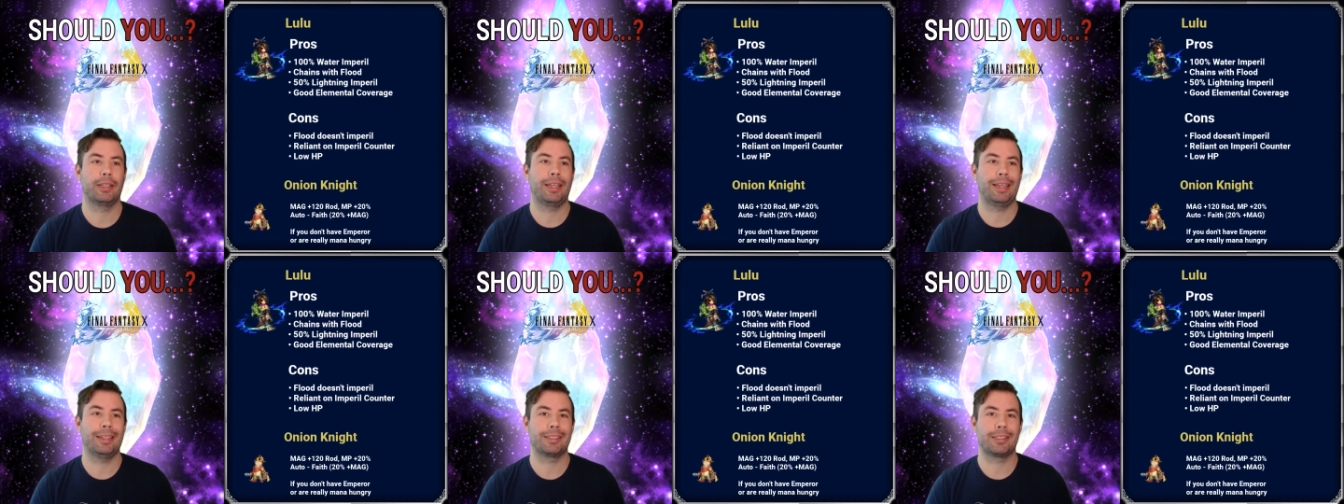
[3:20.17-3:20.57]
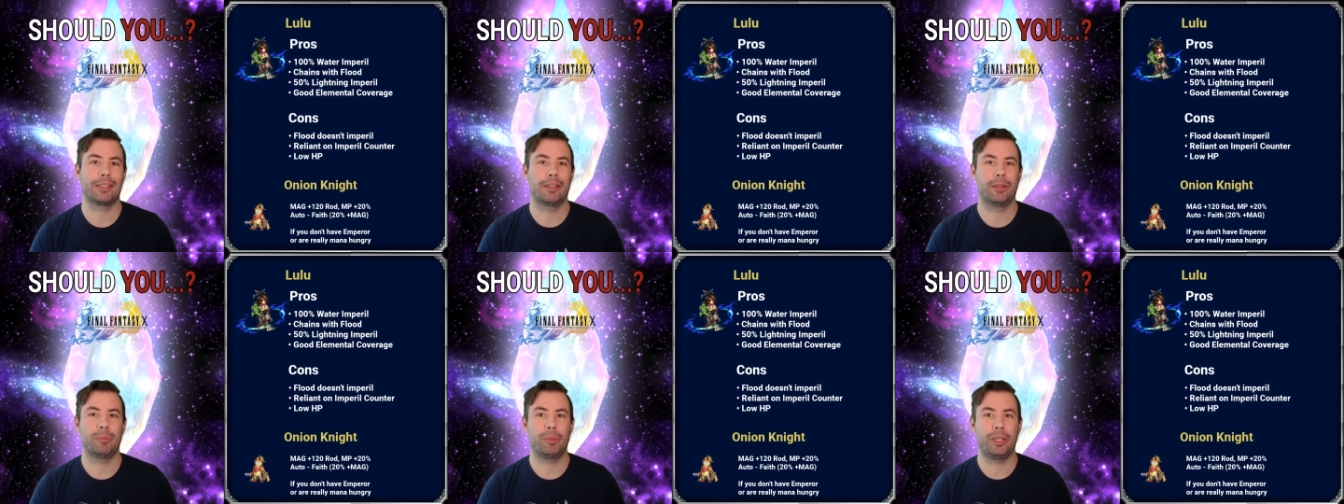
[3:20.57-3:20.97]
it's
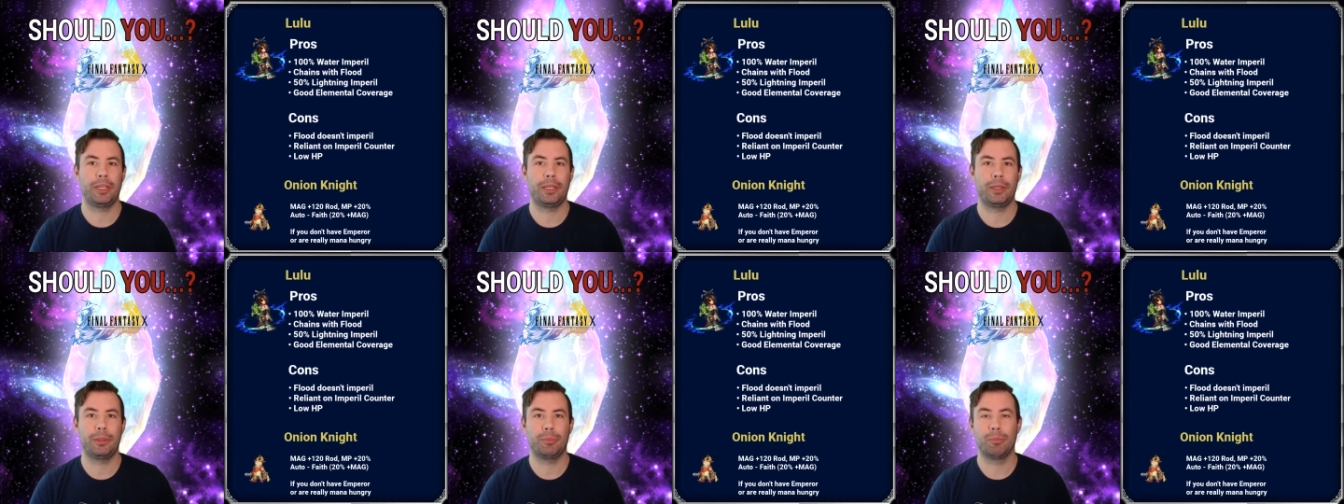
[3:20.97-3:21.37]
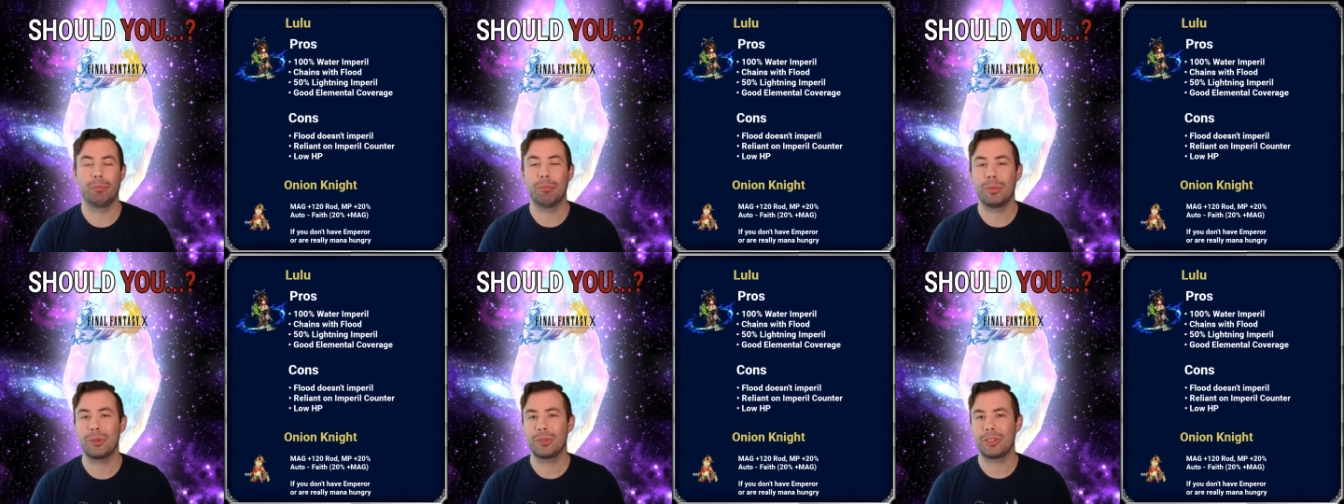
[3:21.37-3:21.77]
going to be
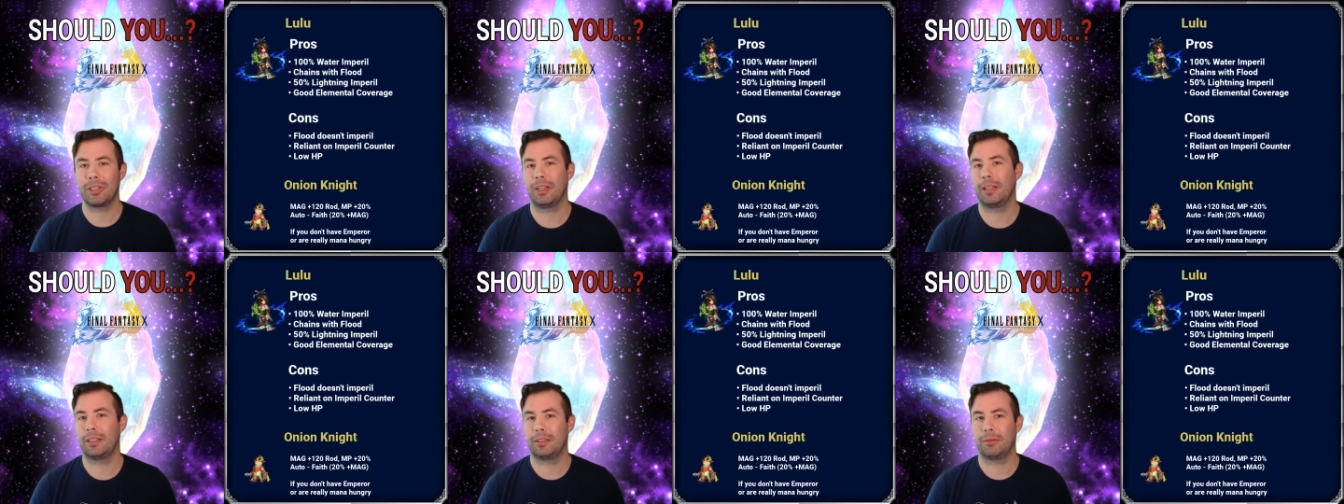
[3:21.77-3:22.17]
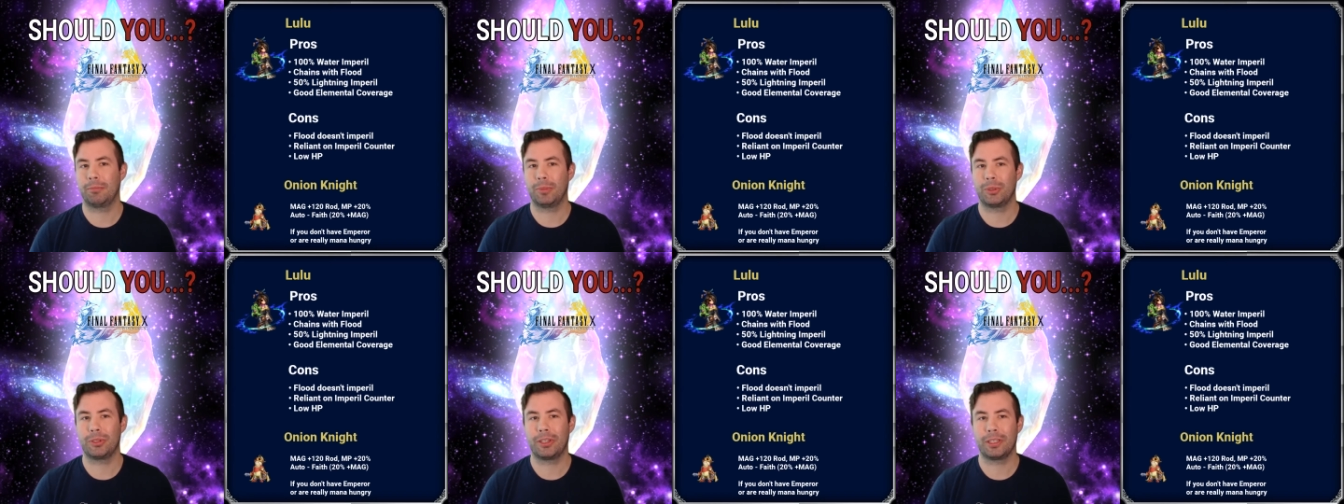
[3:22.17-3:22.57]
most
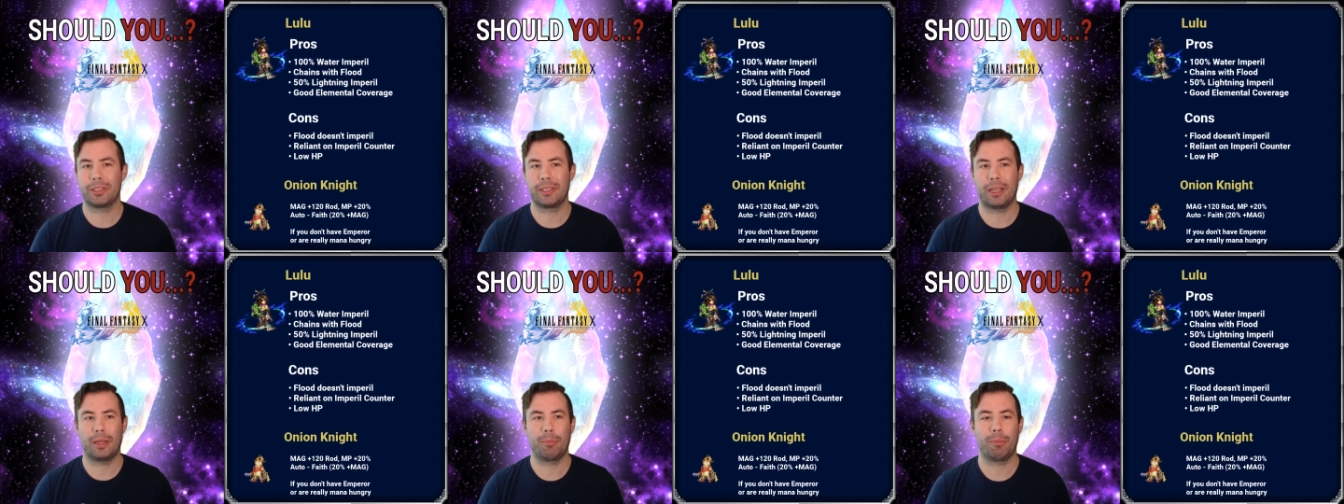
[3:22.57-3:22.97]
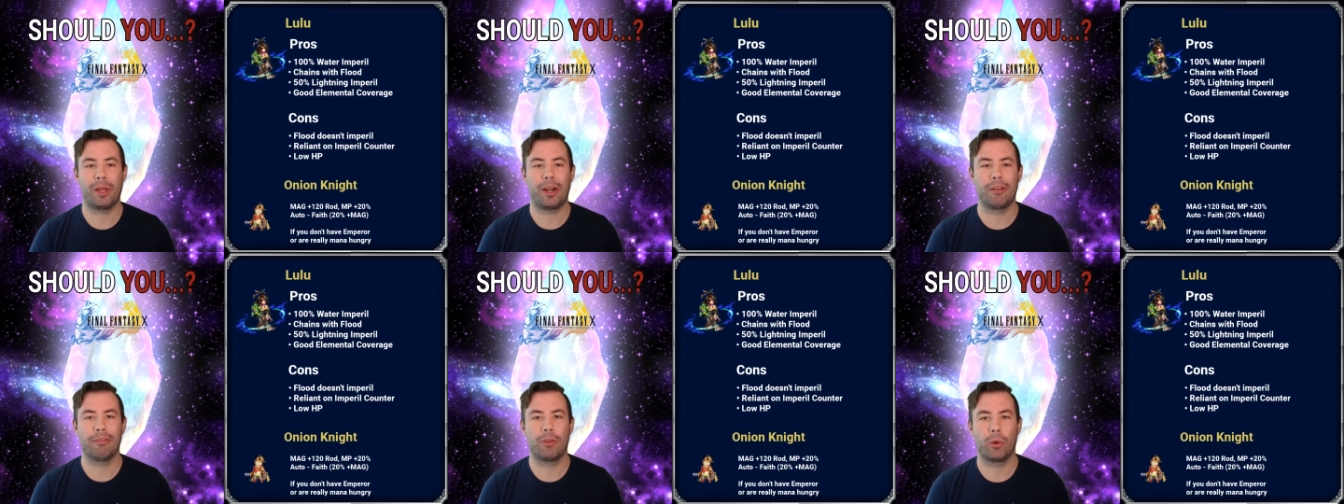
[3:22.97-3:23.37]
of the time
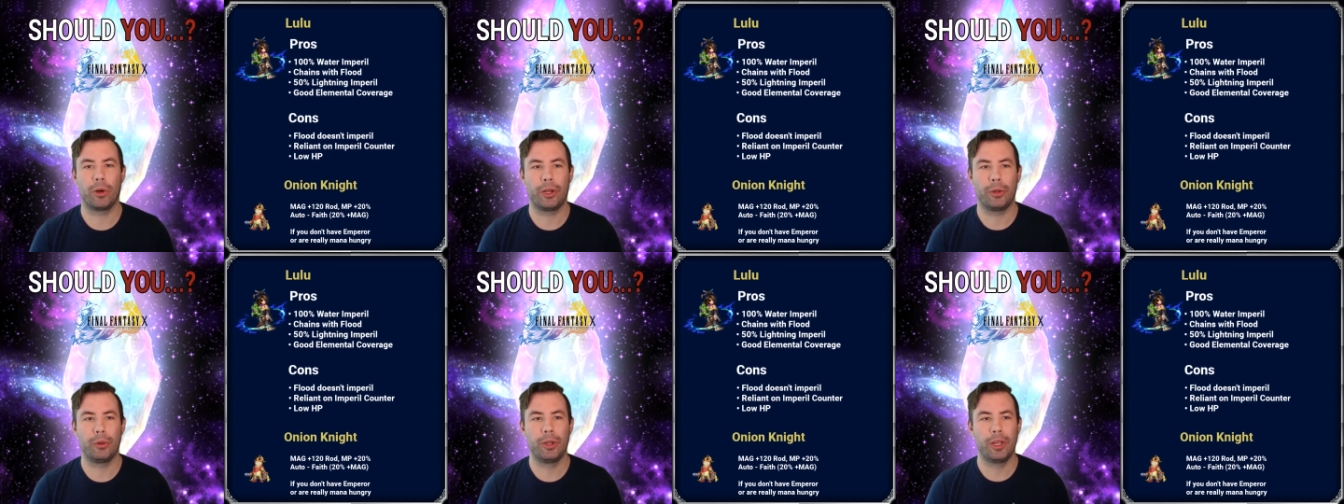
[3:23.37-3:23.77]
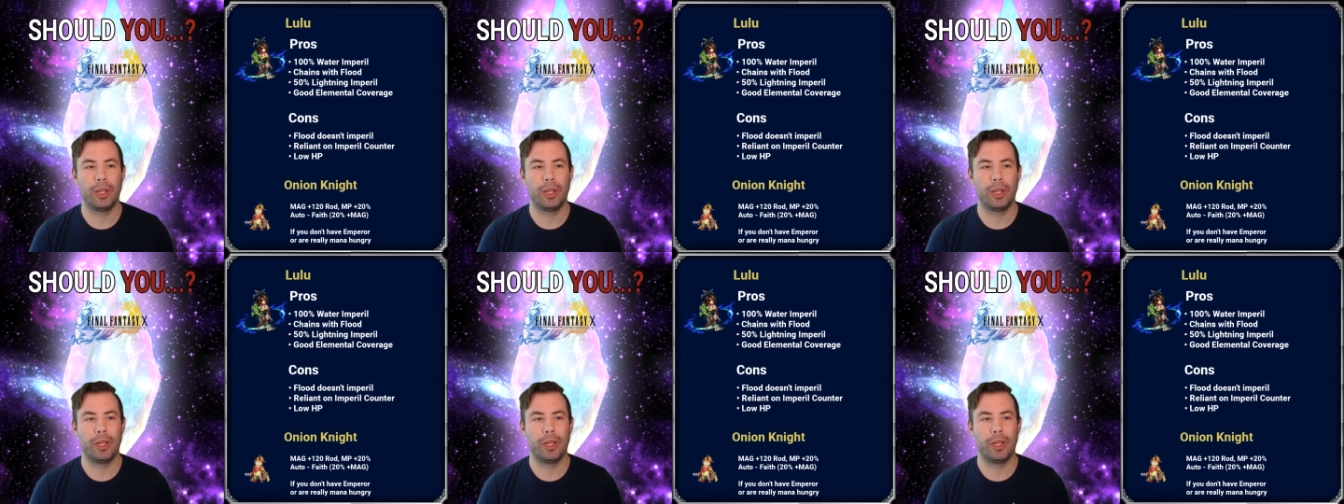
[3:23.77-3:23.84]
better for you.